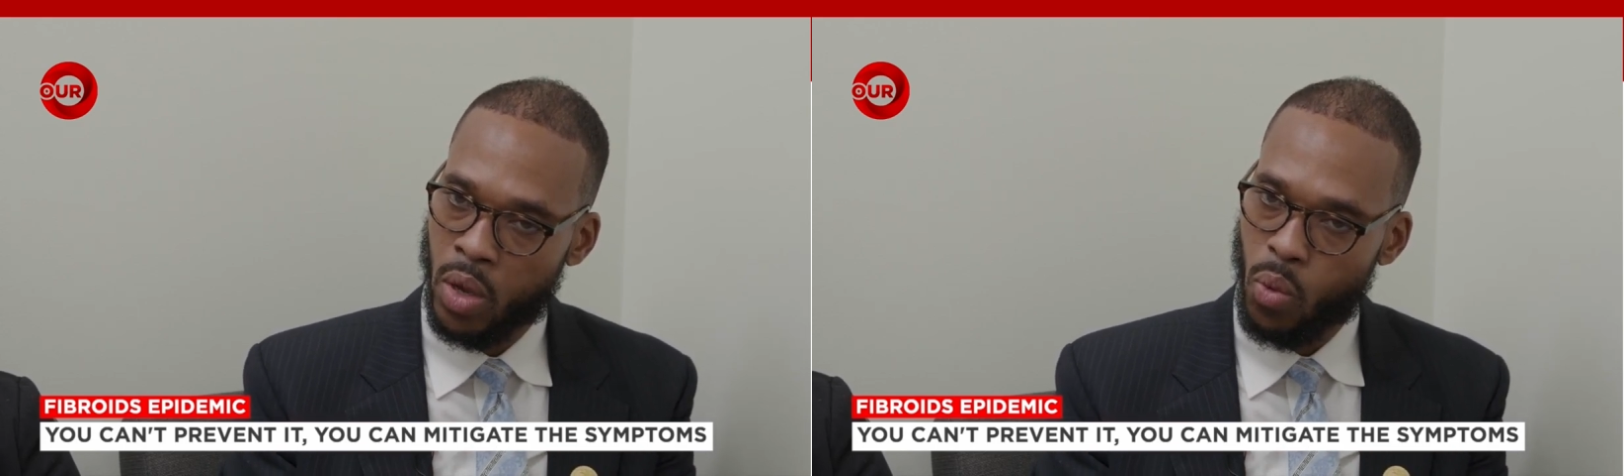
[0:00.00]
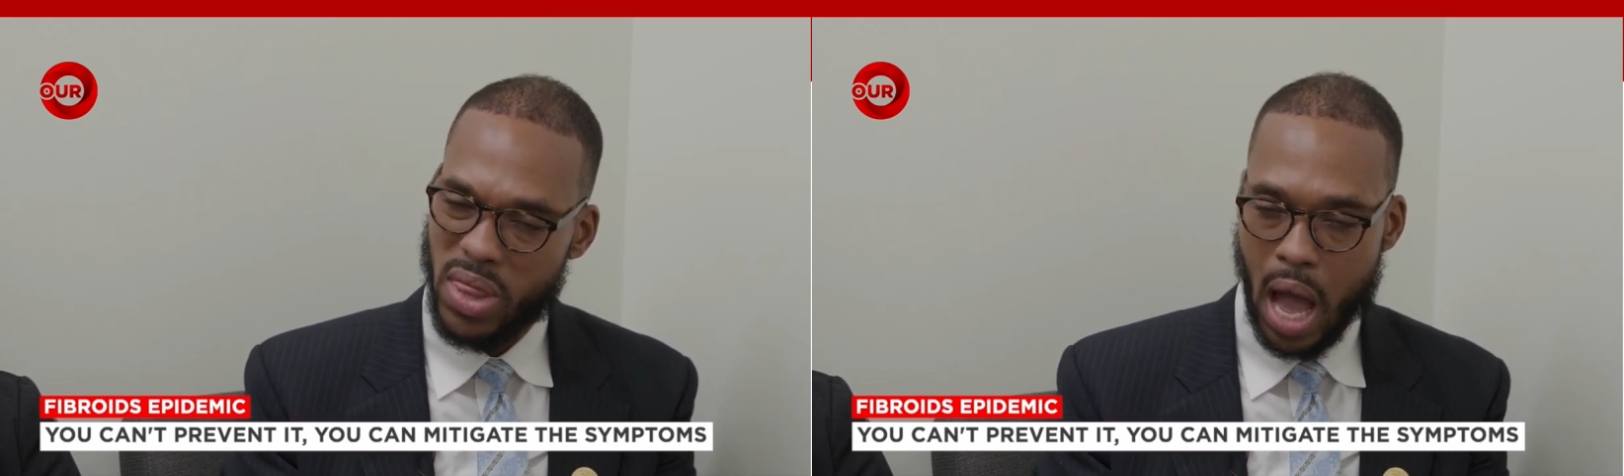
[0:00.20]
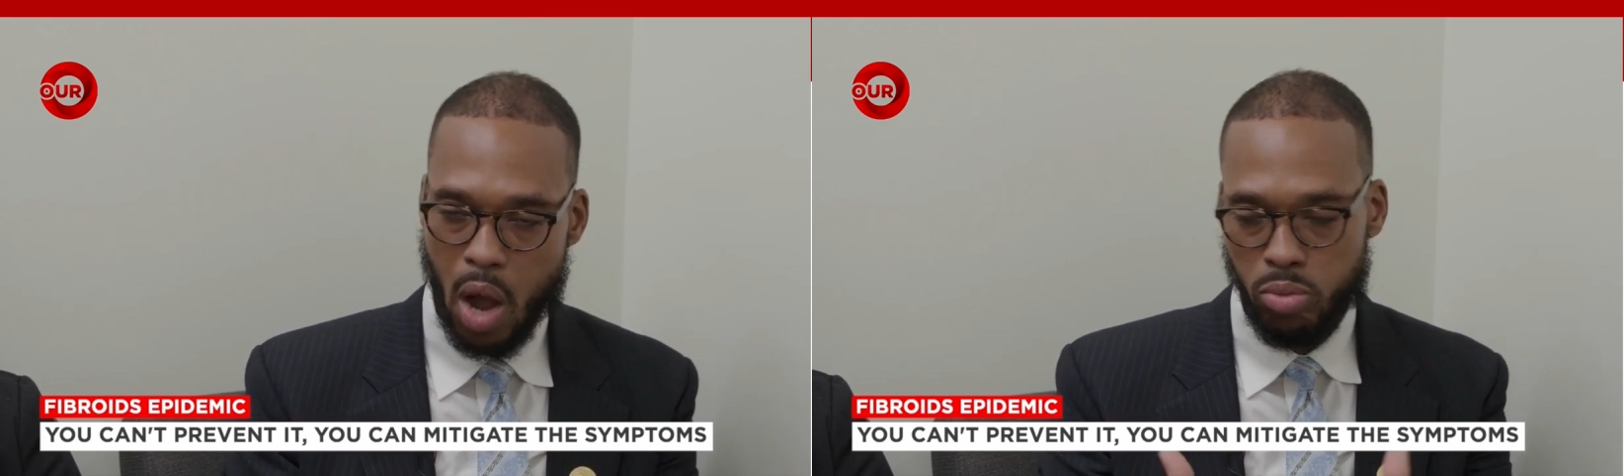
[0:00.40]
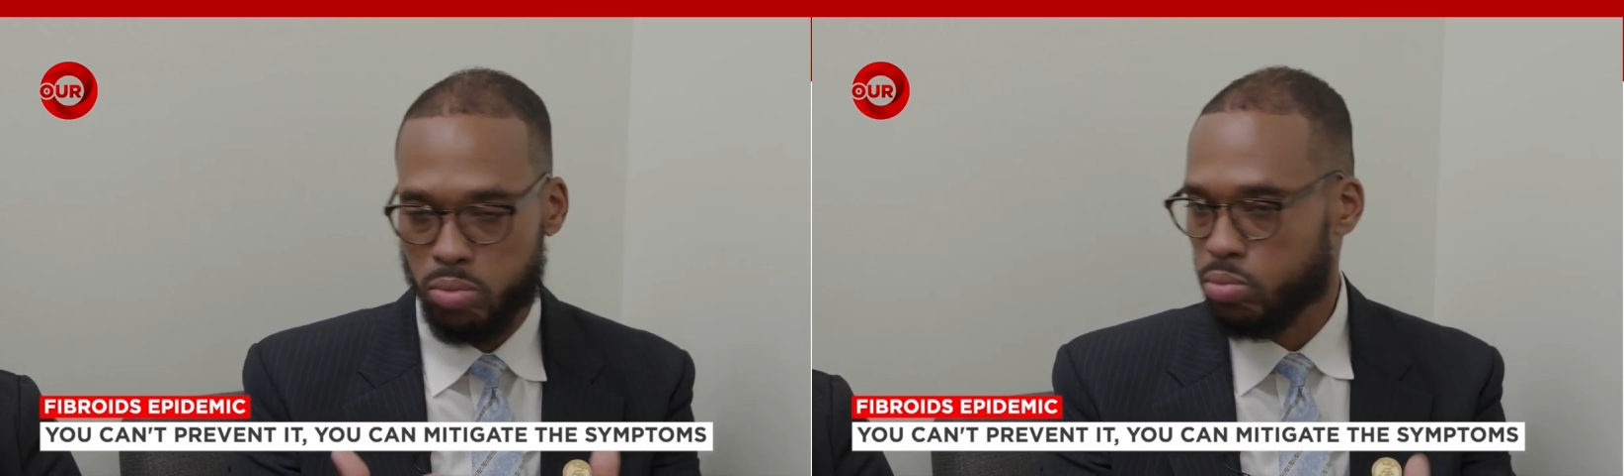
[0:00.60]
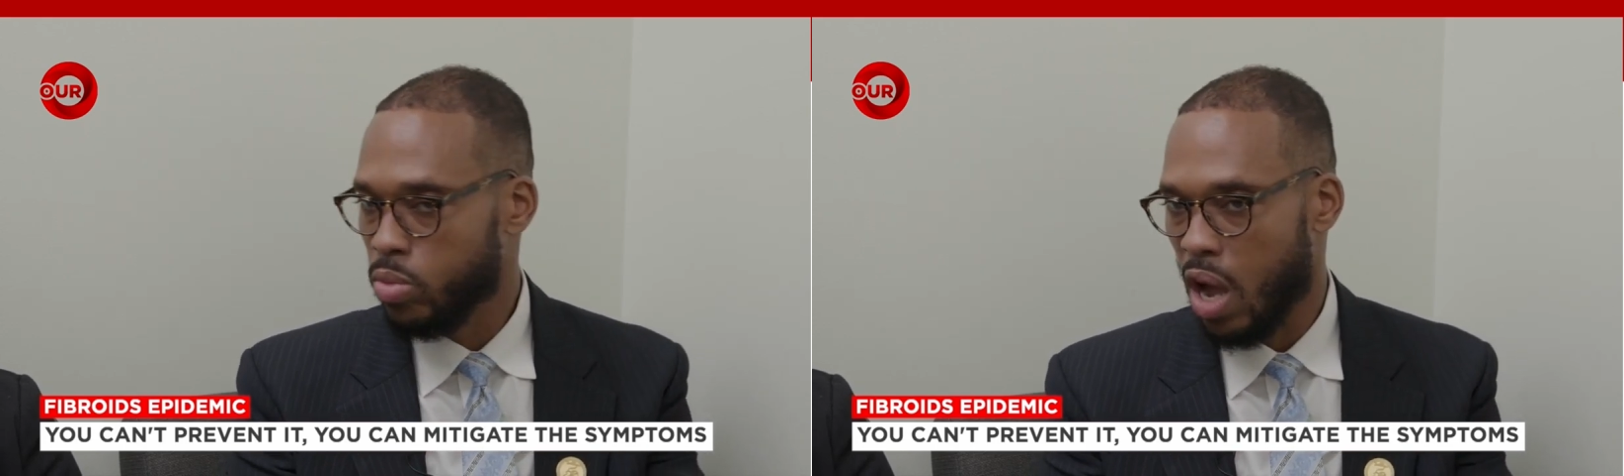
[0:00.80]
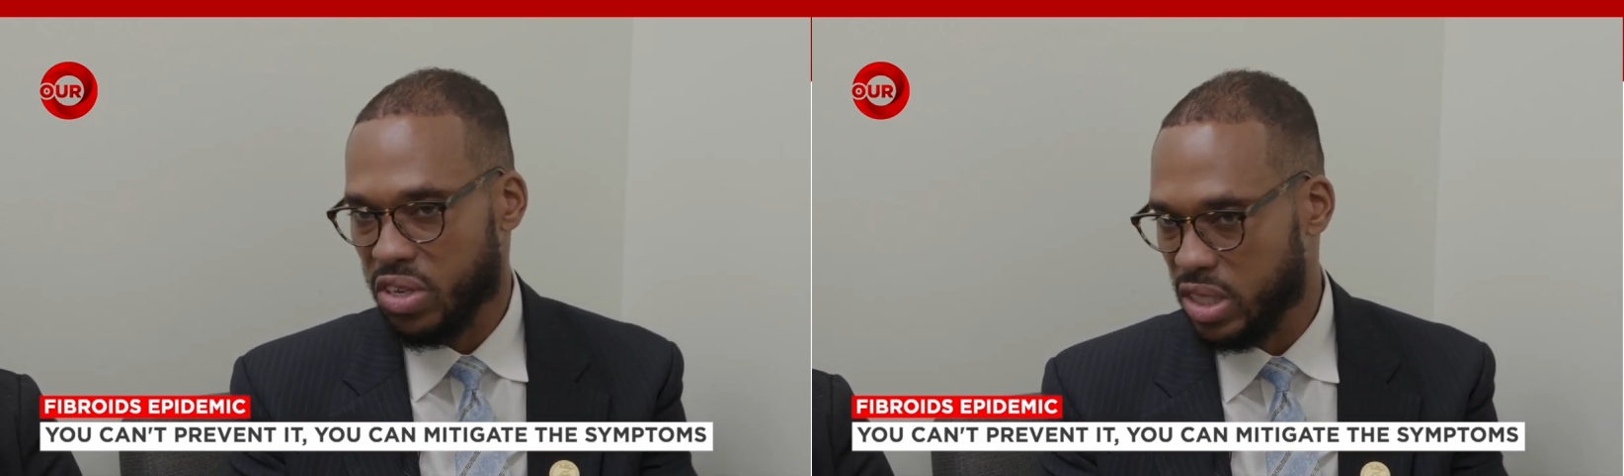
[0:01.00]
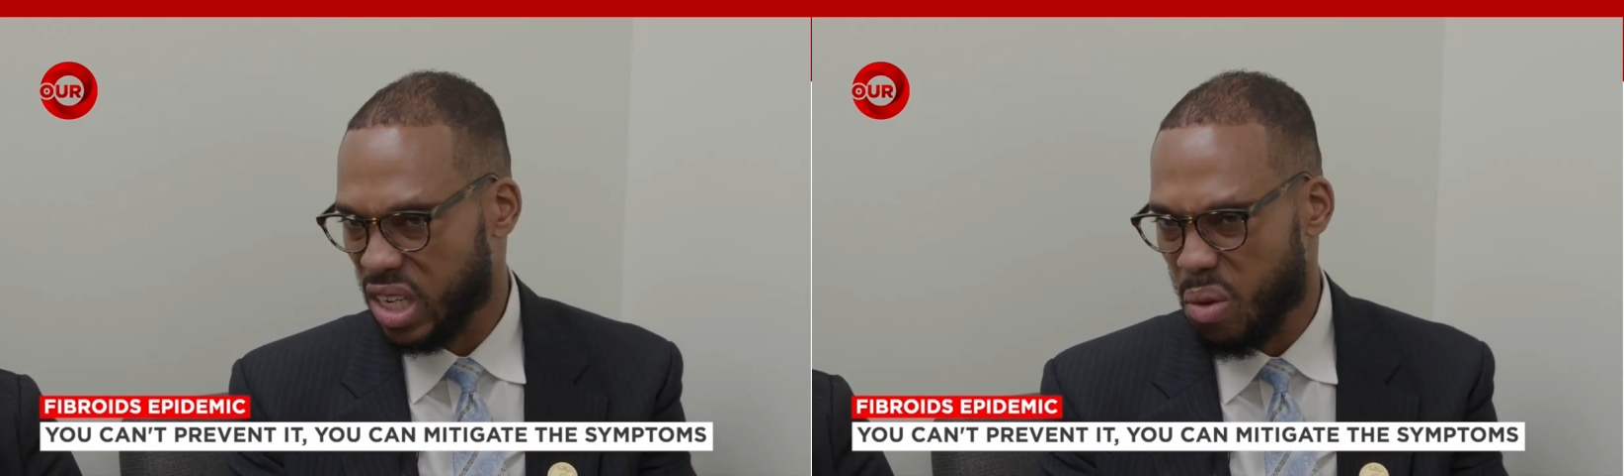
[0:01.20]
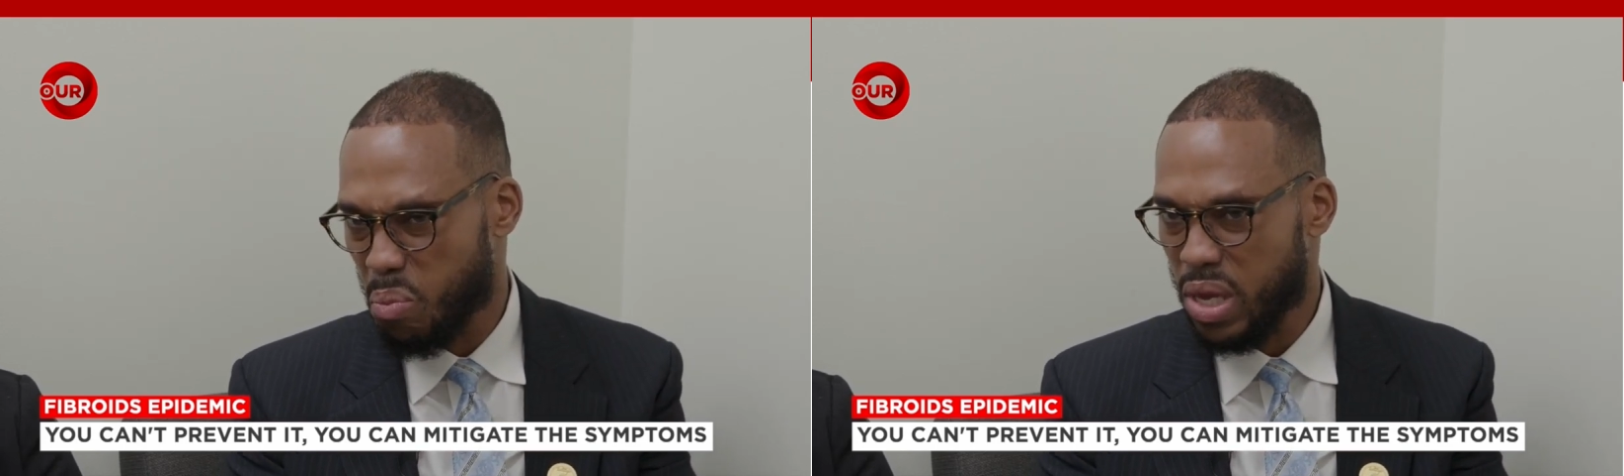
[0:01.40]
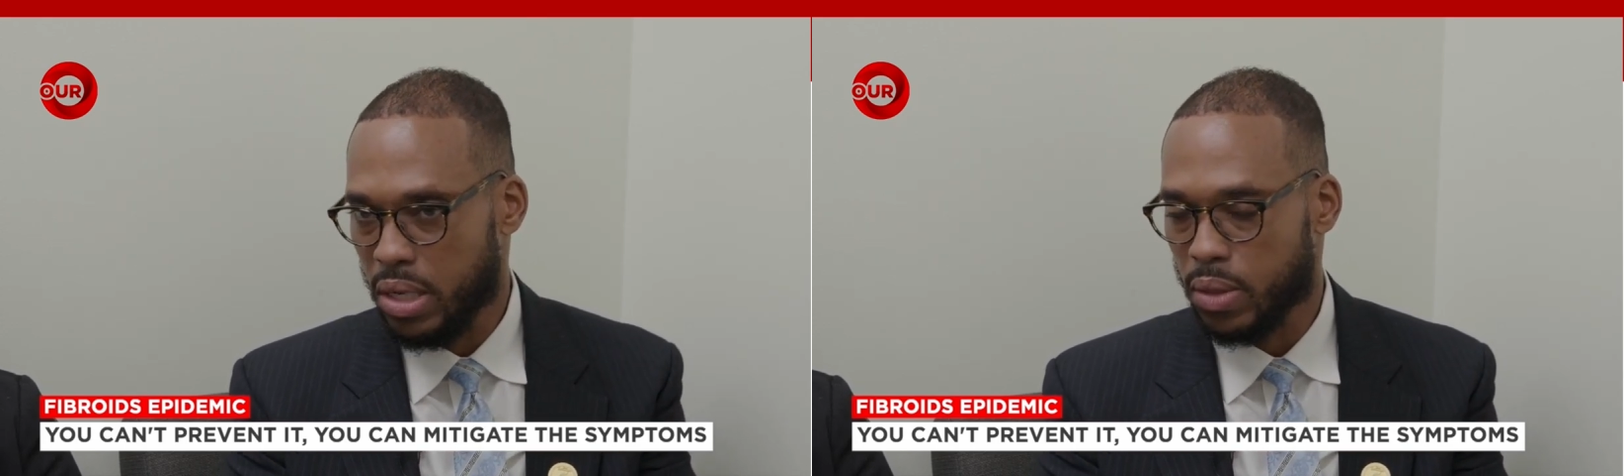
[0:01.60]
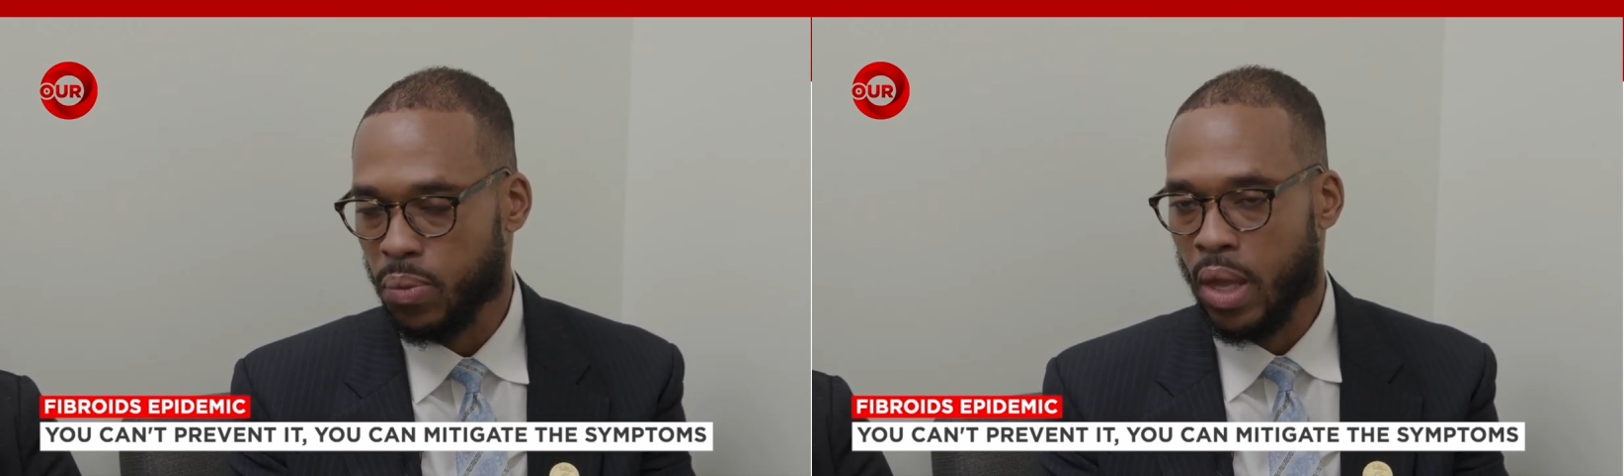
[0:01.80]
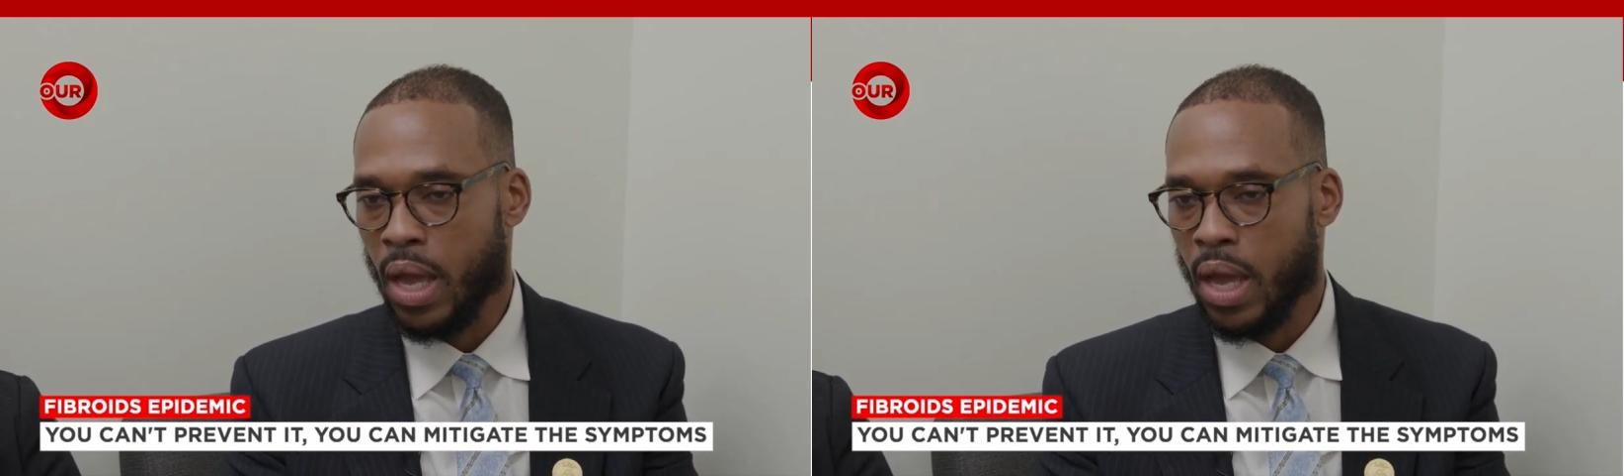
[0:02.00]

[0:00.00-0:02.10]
without having to compete.